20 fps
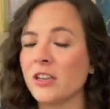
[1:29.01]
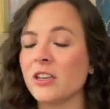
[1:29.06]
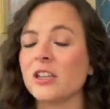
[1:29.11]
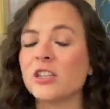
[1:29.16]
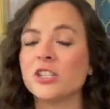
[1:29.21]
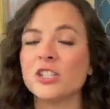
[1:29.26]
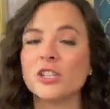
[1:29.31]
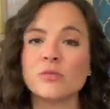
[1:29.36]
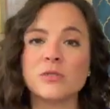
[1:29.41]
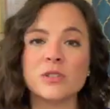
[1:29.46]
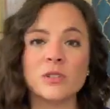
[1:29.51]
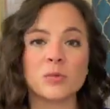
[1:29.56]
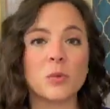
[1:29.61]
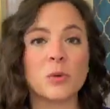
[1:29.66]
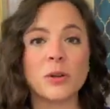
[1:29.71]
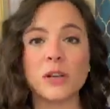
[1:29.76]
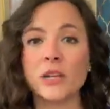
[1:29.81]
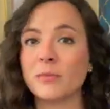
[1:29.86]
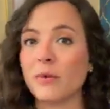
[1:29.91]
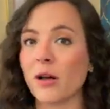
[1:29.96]
she was
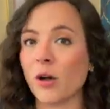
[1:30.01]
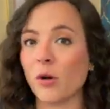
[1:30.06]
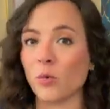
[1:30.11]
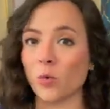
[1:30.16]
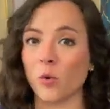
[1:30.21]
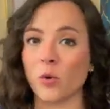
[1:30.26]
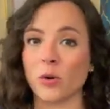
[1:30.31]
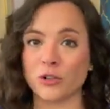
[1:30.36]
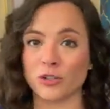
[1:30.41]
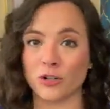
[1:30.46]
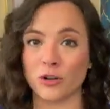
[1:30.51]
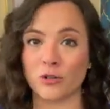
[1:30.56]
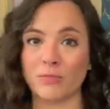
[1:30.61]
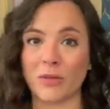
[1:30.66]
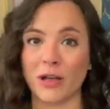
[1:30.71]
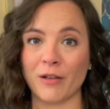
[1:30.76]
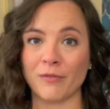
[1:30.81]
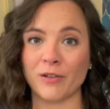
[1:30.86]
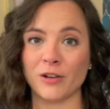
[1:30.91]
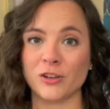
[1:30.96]
worried about wardrobe
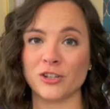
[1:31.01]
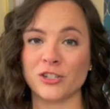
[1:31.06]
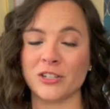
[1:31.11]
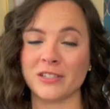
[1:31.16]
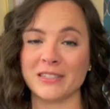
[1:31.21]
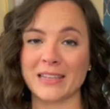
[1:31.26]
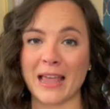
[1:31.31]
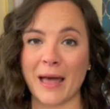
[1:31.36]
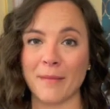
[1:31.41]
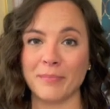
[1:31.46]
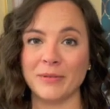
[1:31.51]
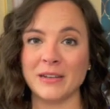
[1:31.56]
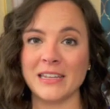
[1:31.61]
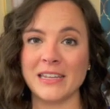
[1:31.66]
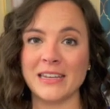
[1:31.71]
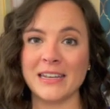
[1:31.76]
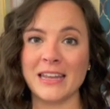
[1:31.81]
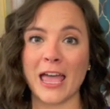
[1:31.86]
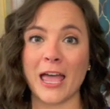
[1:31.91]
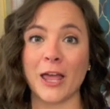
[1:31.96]
malfunctions
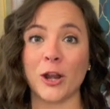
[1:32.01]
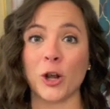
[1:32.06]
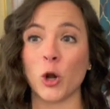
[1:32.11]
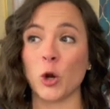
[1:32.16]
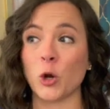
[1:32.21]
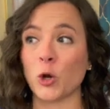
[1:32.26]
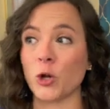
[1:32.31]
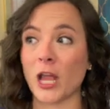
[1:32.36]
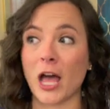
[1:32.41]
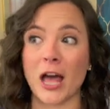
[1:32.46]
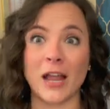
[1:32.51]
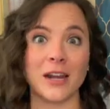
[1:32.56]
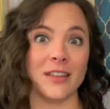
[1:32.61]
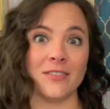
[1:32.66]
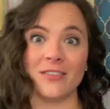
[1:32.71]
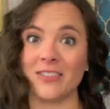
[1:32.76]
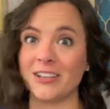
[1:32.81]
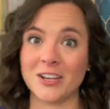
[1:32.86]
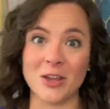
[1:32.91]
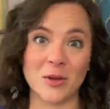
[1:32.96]
happening and her not
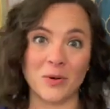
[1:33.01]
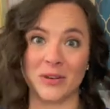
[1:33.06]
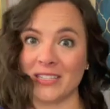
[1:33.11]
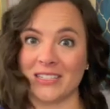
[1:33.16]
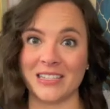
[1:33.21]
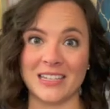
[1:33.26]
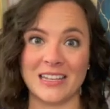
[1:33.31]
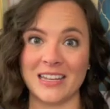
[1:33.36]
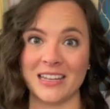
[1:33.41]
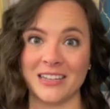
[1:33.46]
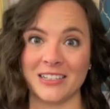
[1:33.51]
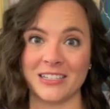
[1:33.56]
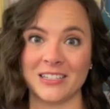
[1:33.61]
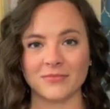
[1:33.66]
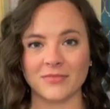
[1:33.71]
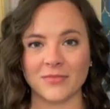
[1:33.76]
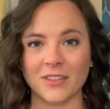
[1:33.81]
even noticing it.